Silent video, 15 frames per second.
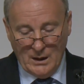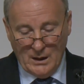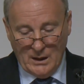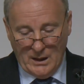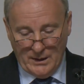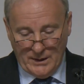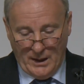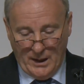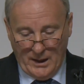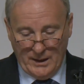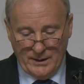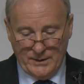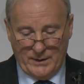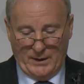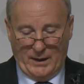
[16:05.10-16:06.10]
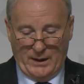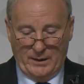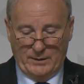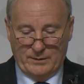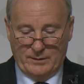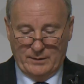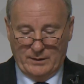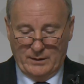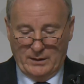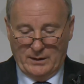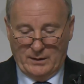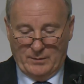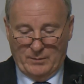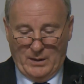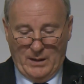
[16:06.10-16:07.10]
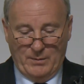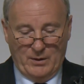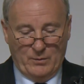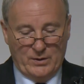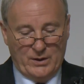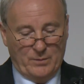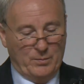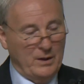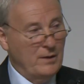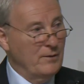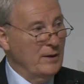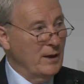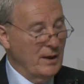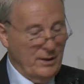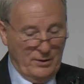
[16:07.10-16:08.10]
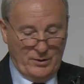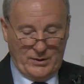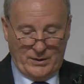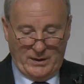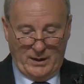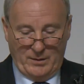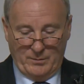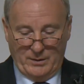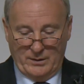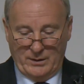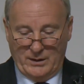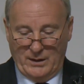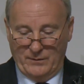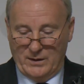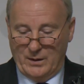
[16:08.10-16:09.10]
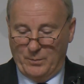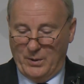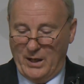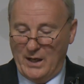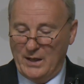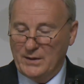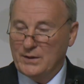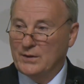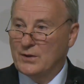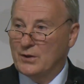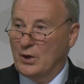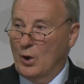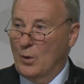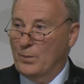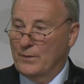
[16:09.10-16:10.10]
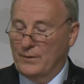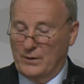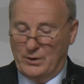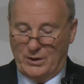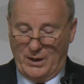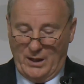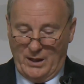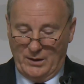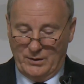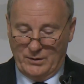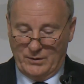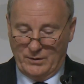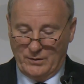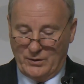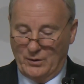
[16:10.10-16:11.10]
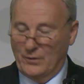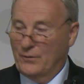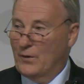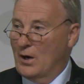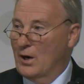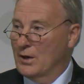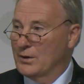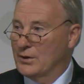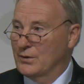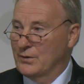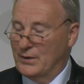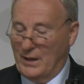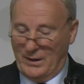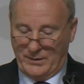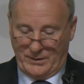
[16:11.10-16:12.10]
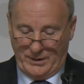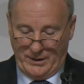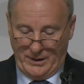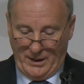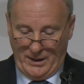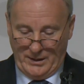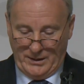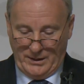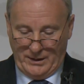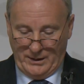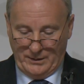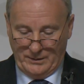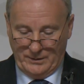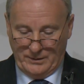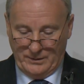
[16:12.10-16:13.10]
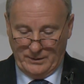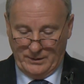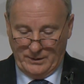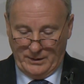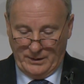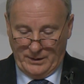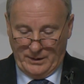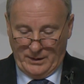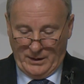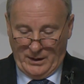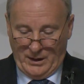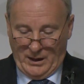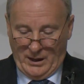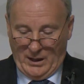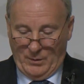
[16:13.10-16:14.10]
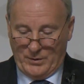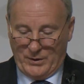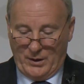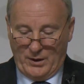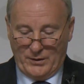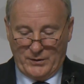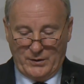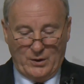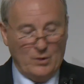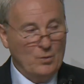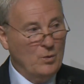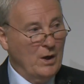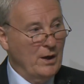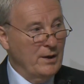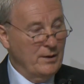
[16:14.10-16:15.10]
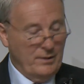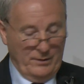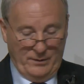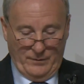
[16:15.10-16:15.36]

In hindsight, maybe it was a bit of an understatement given the pace and scope of the change so far in 2019. It was also one